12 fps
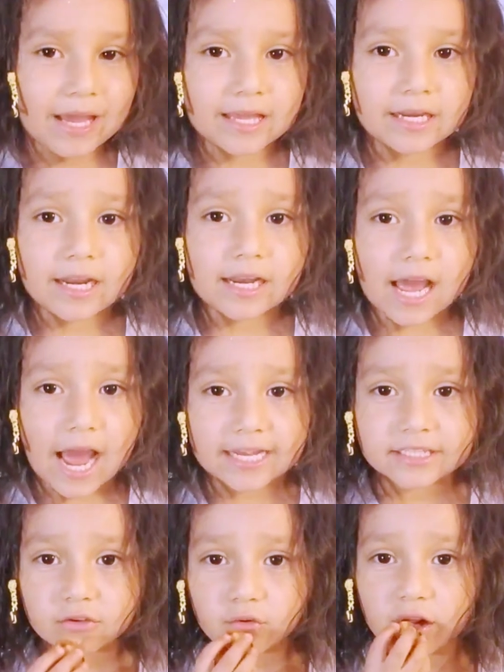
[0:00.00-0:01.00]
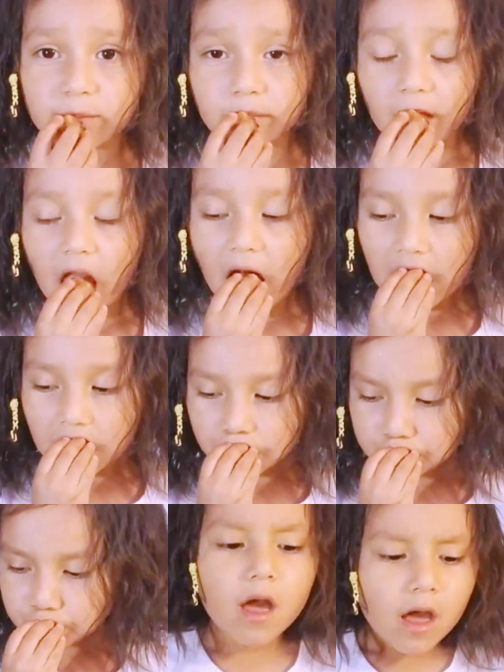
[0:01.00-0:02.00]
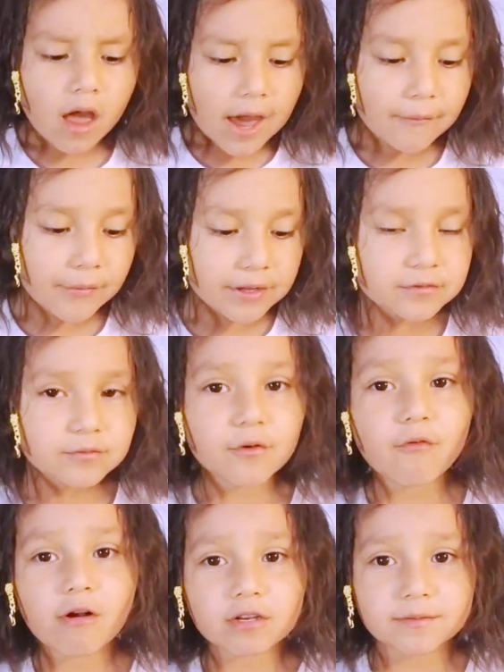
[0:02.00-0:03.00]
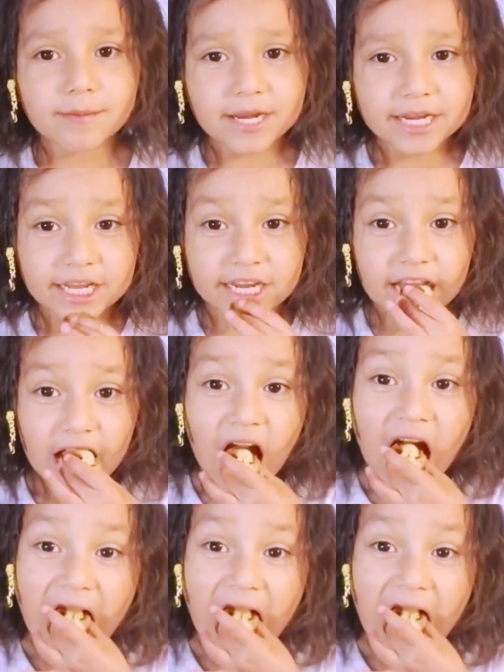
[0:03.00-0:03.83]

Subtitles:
making an ice cream. And what we're going to be needing